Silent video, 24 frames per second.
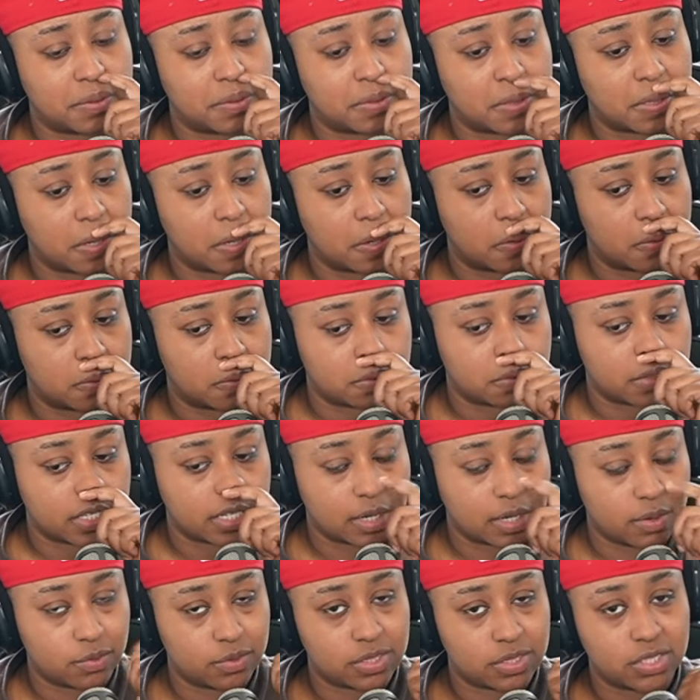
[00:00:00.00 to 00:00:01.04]
alone. And
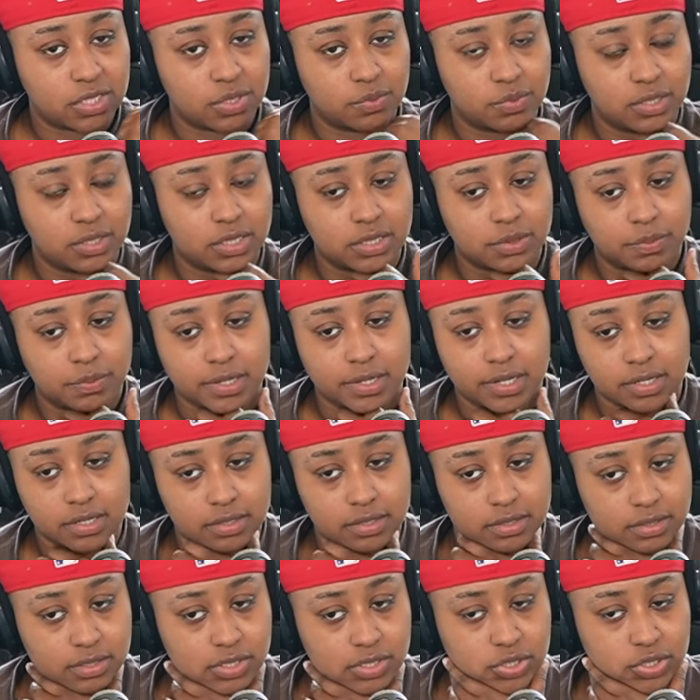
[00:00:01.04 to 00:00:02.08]
I wish she was better
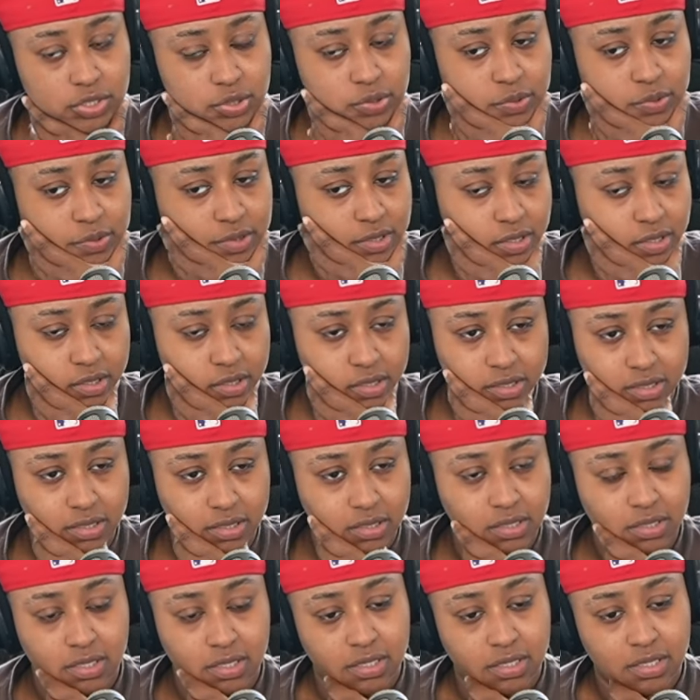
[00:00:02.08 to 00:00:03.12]
to Junior because
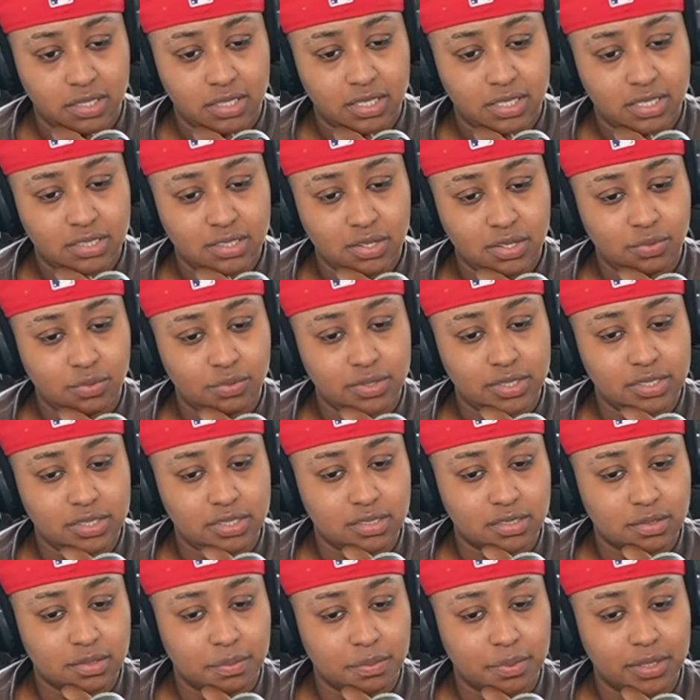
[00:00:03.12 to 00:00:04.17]
there's no
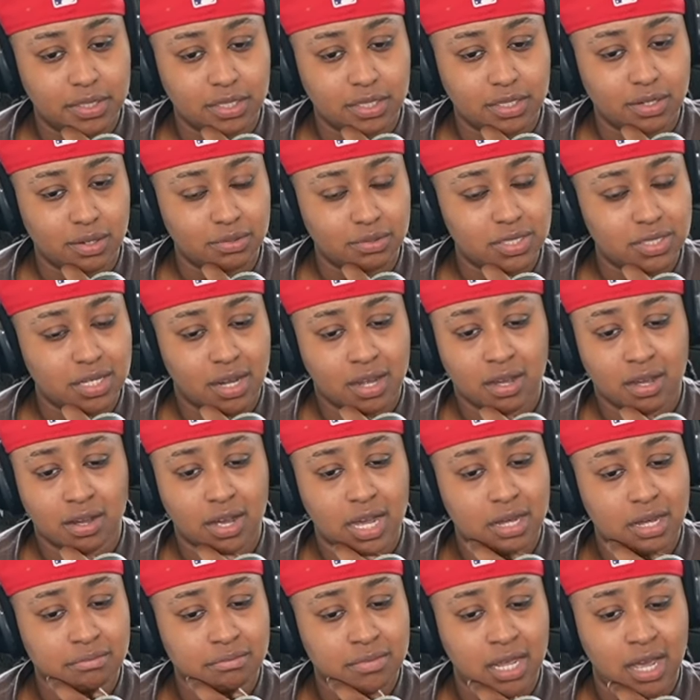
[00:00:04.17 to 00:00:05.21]
reason to bully no
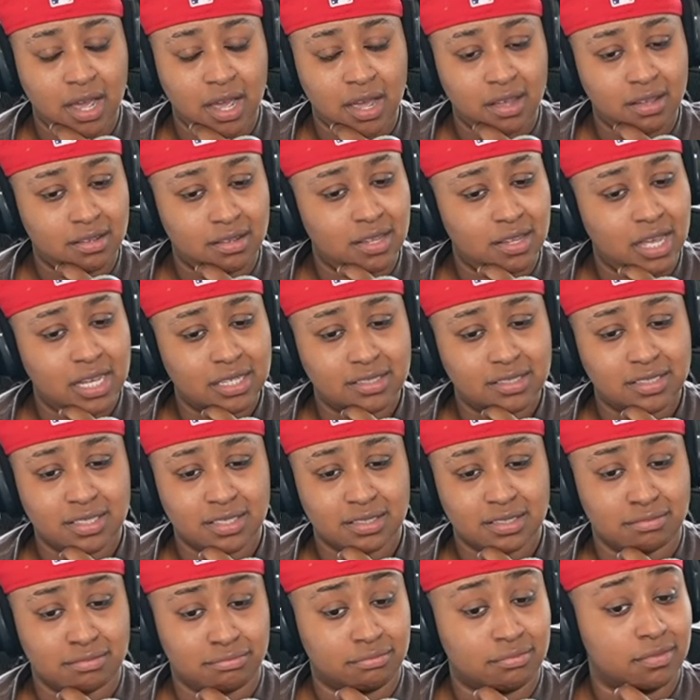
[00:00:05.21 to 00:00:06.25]
child. I'm not. I
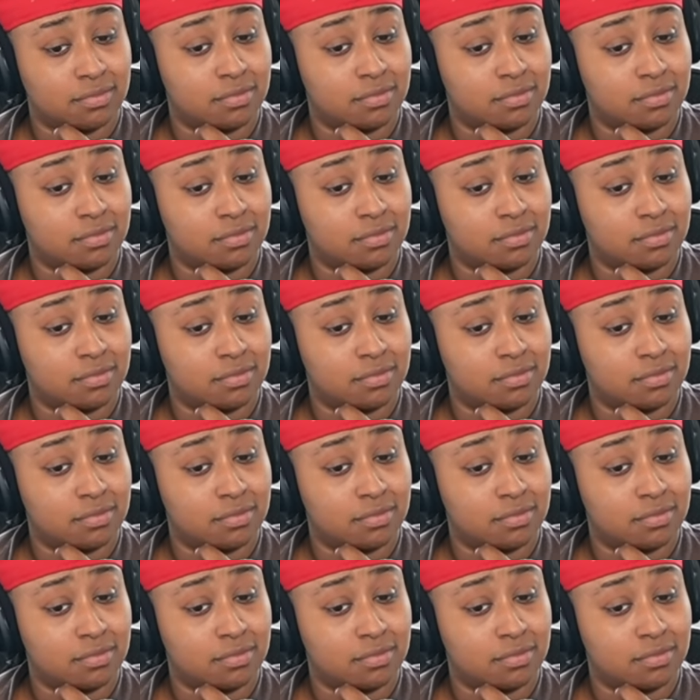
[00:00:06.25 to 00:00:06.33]
just...